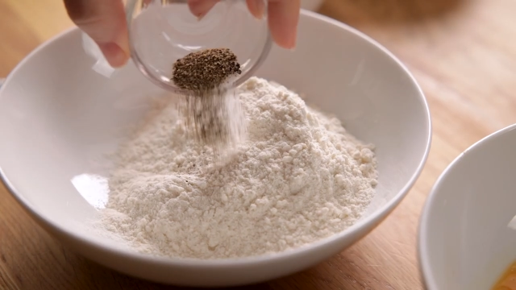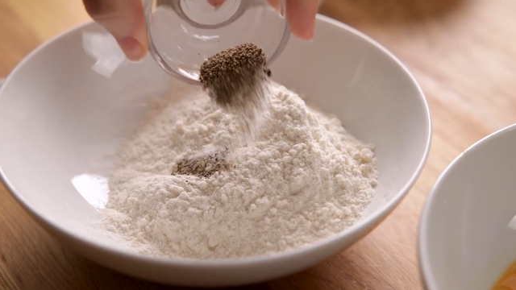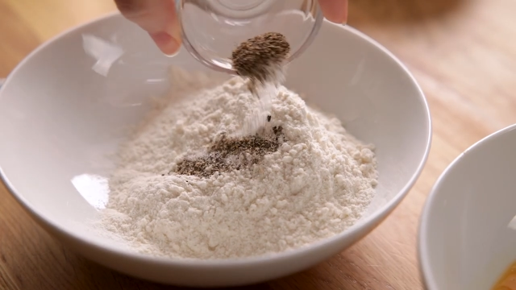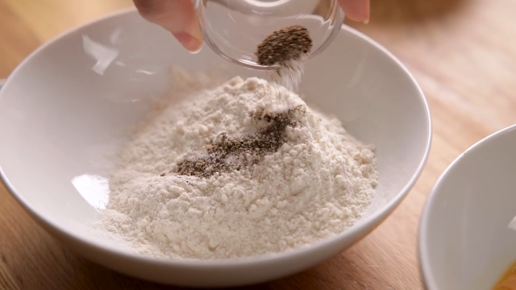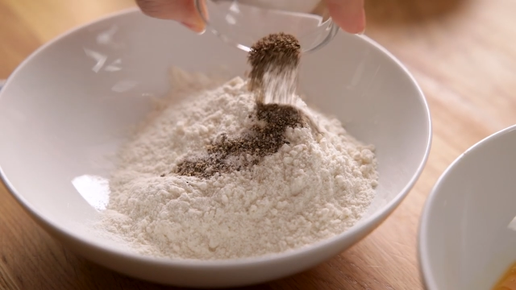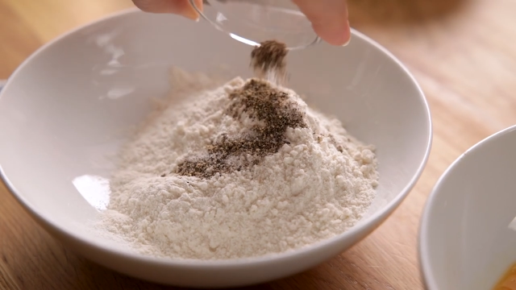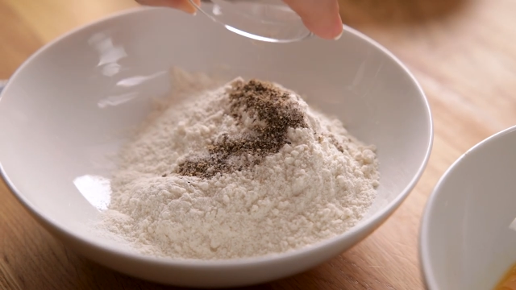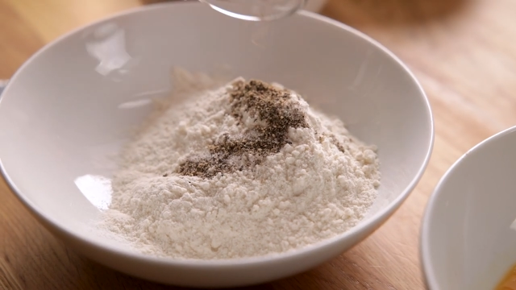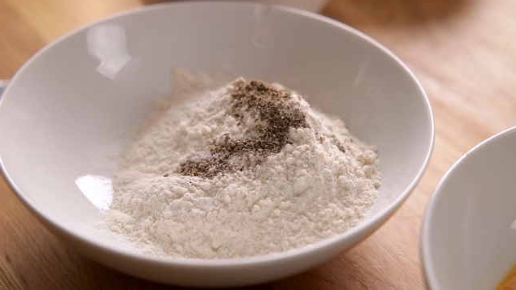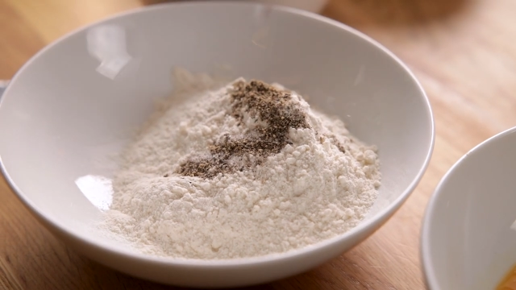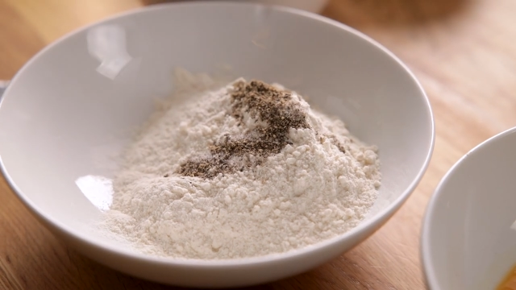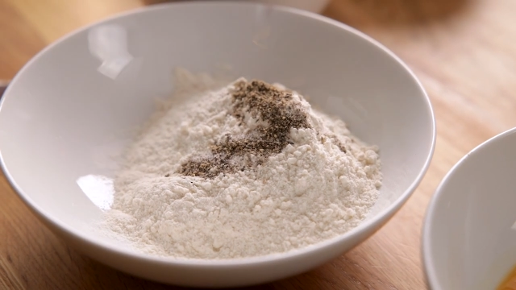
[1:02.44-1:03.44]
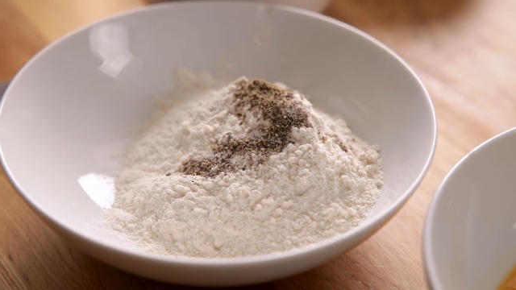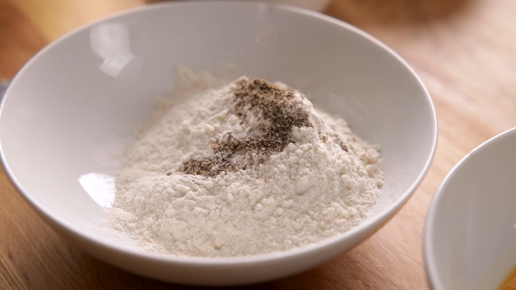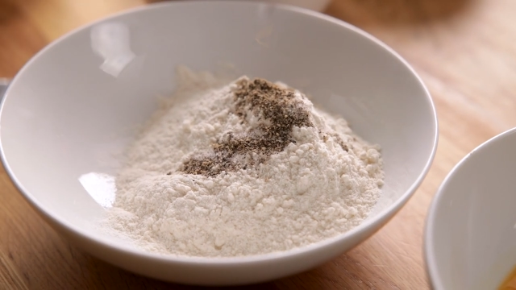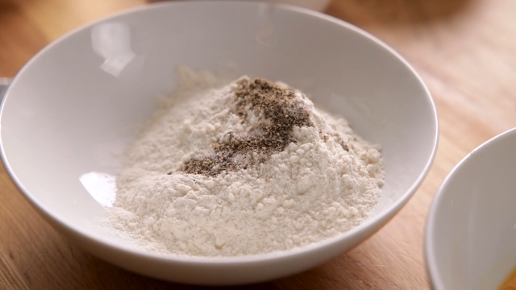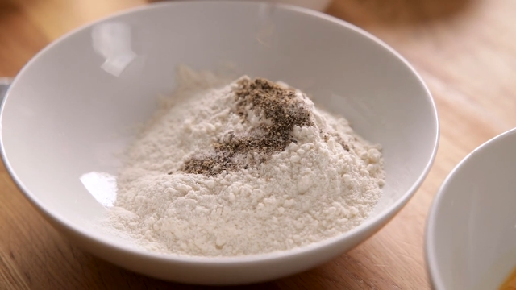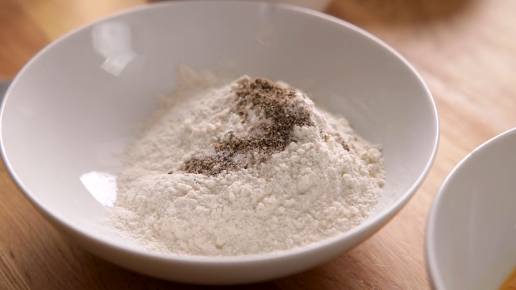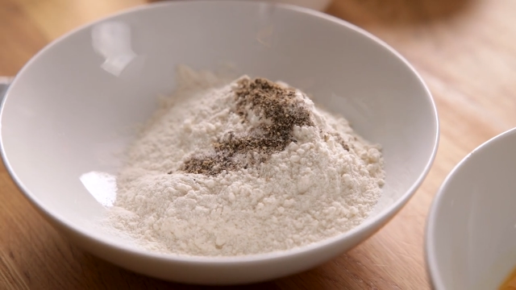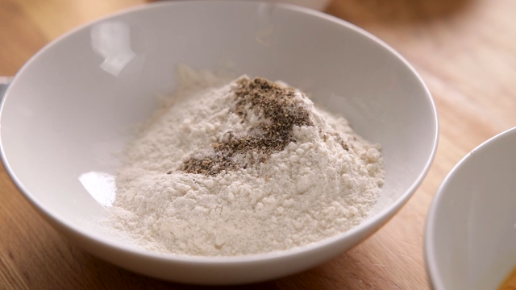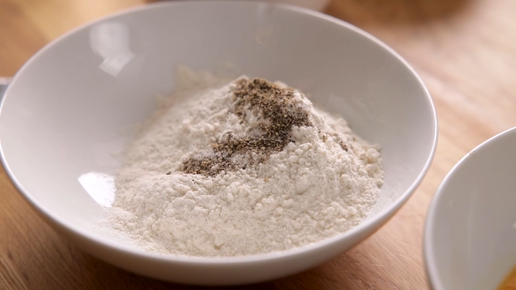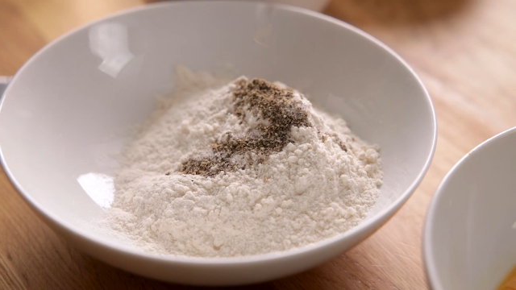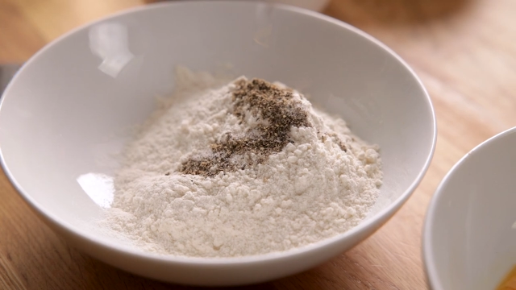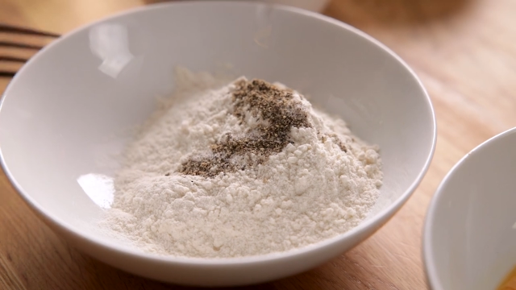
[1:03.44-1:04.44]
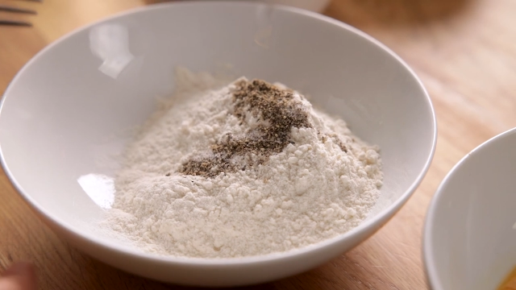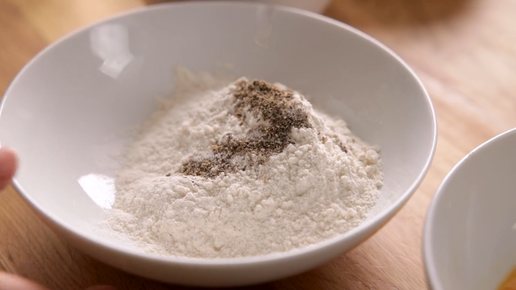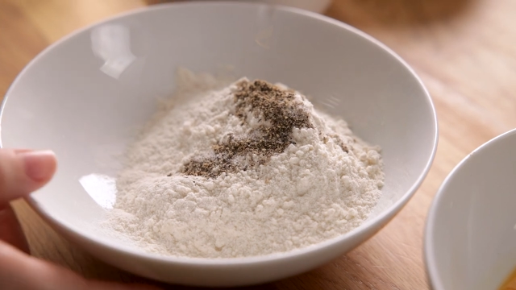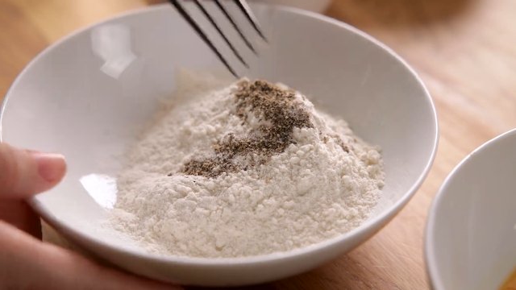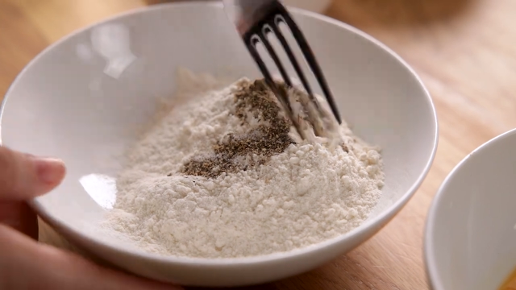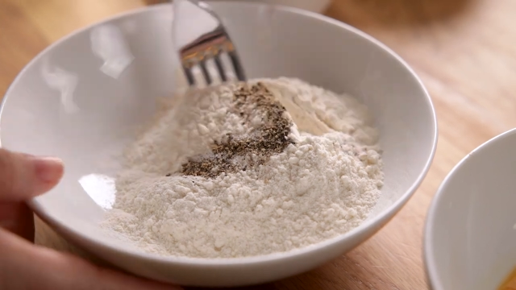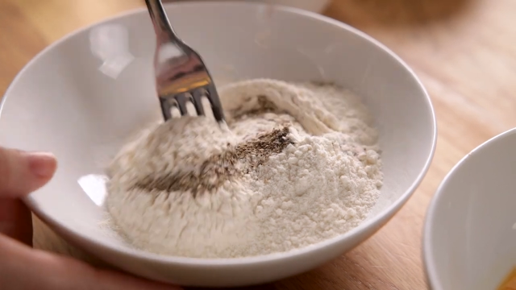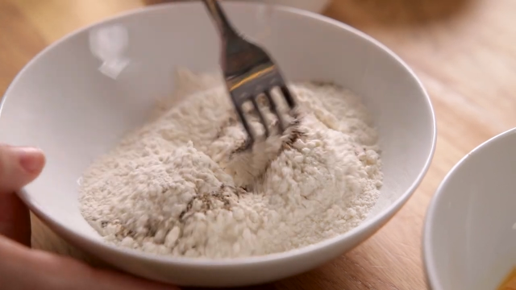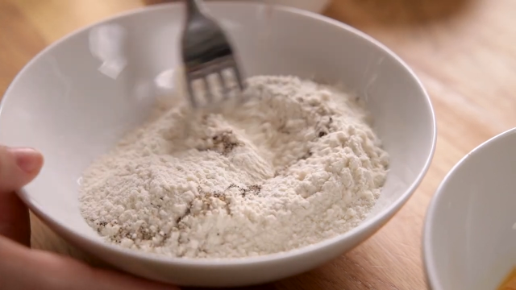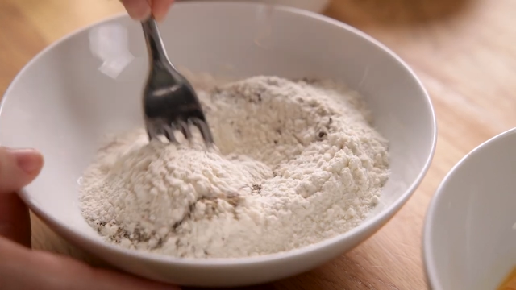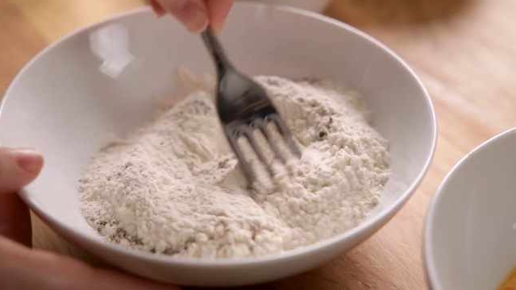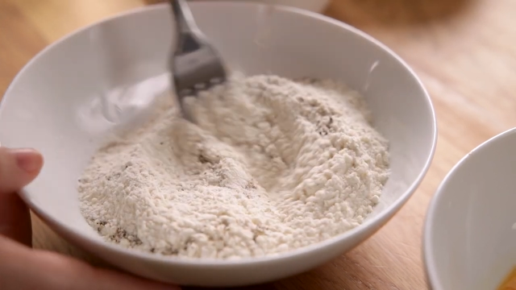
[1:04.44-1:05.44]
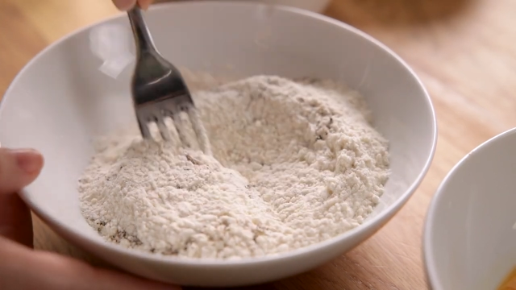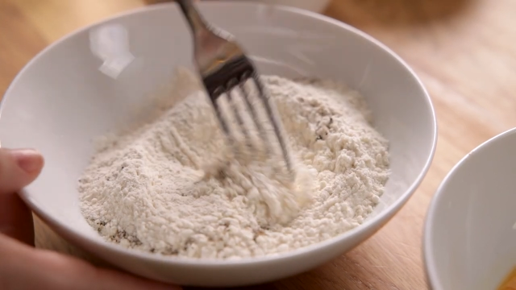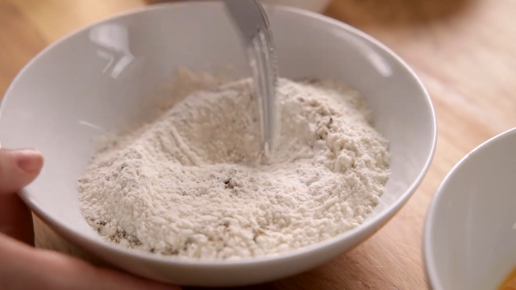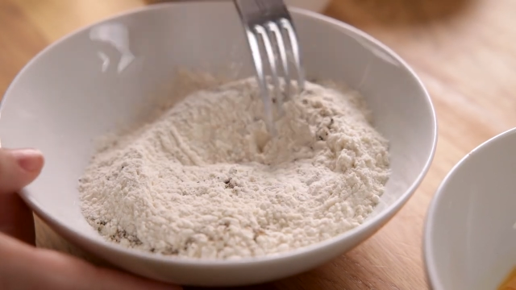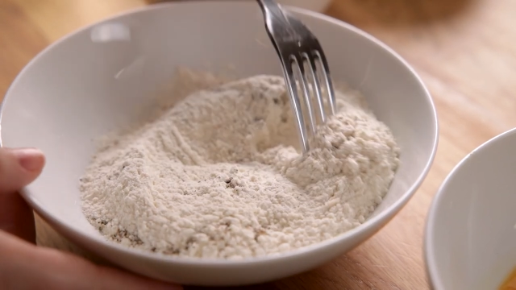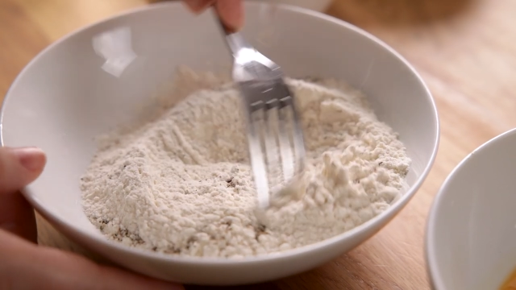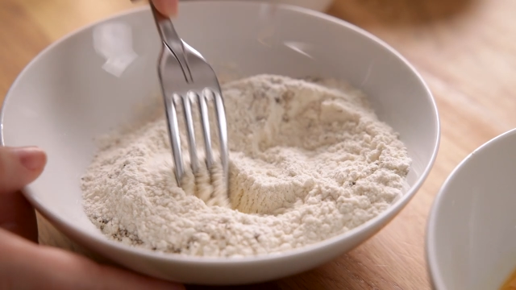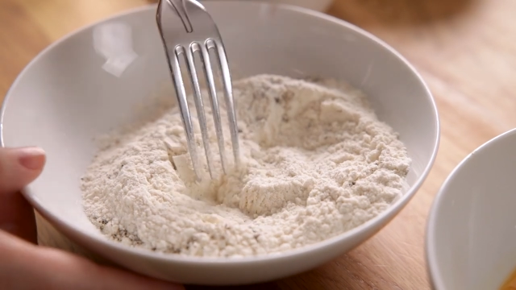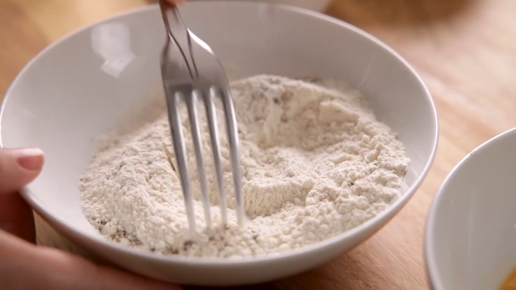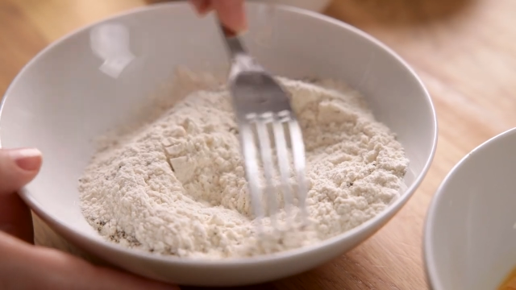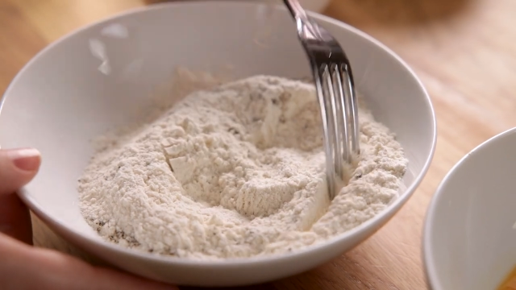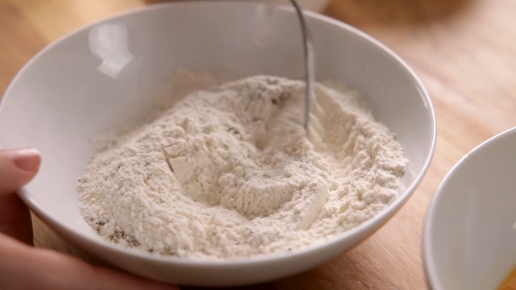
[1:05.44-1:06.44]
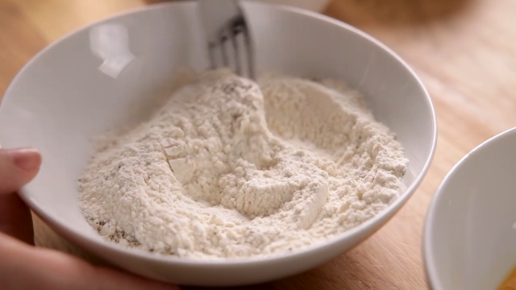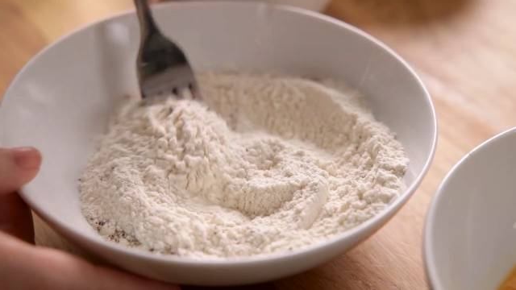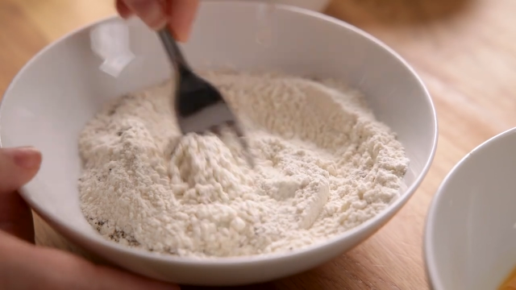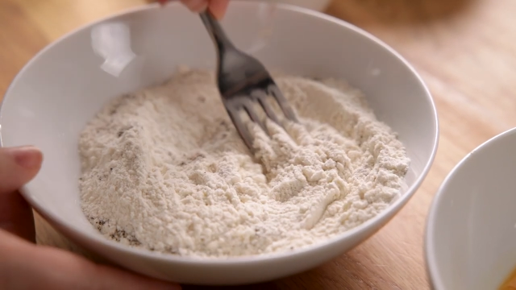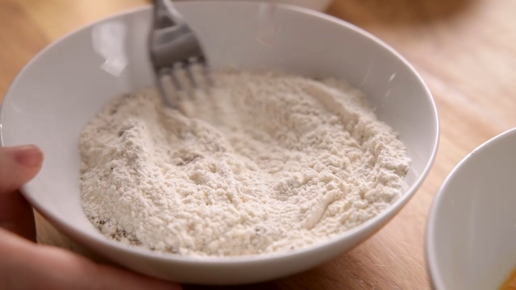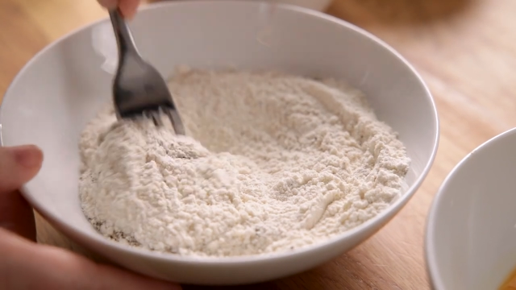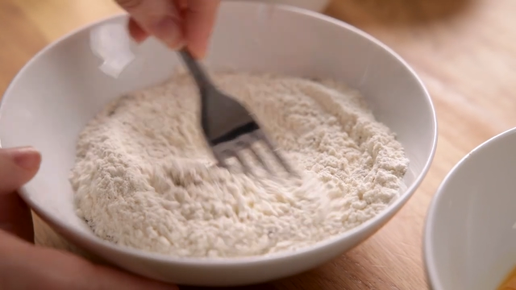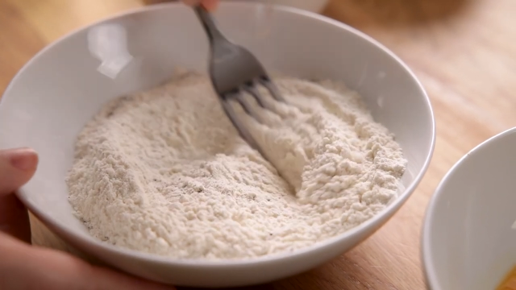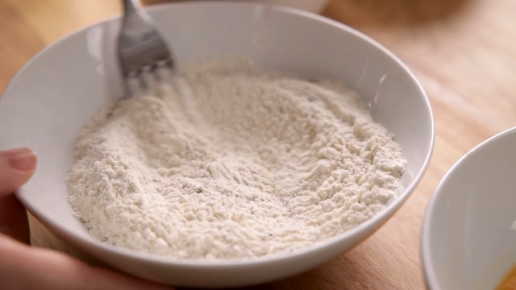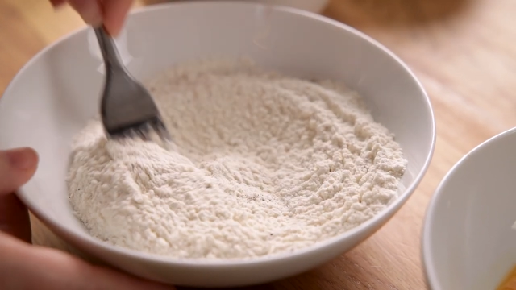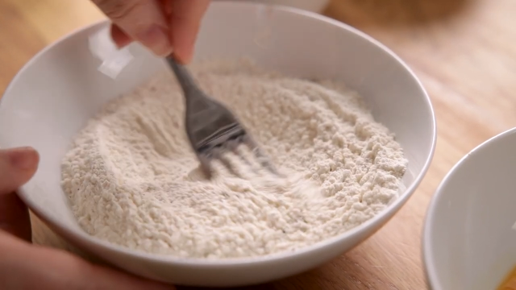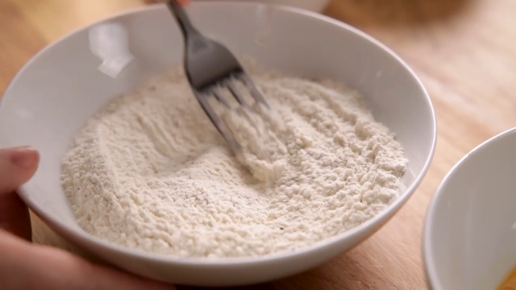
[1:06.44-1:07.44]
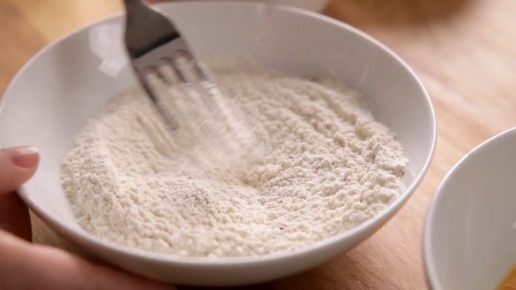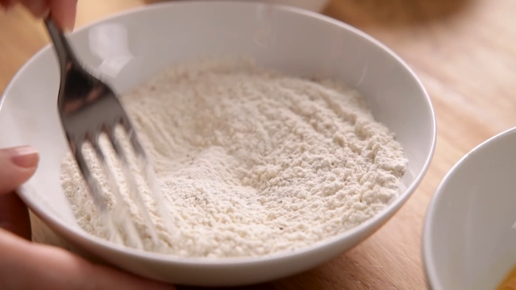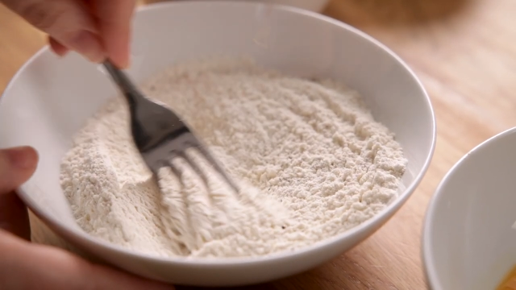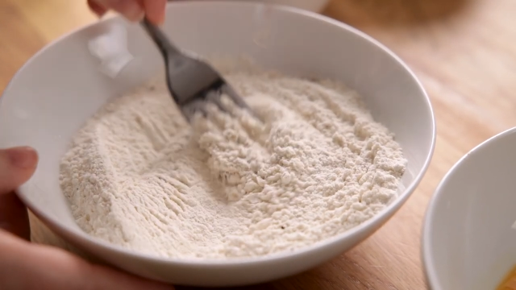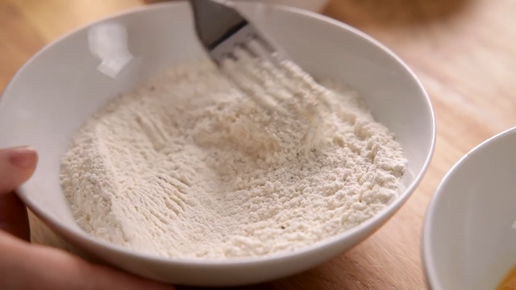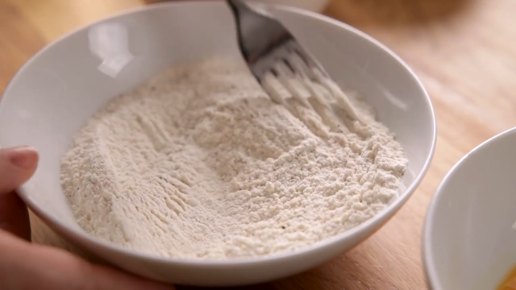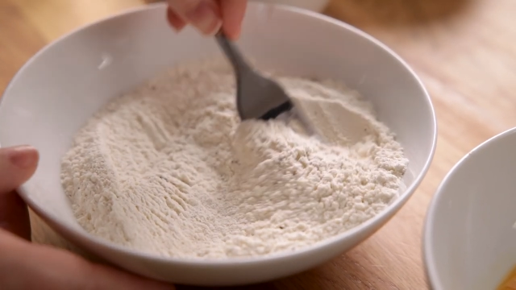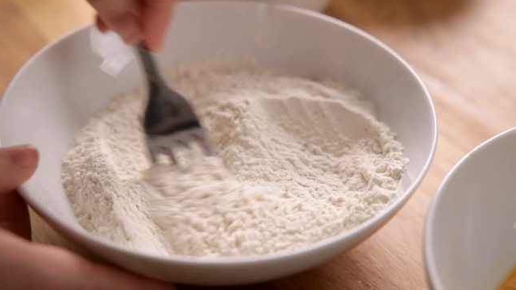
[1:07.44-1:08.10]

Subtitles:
(no speaker visible)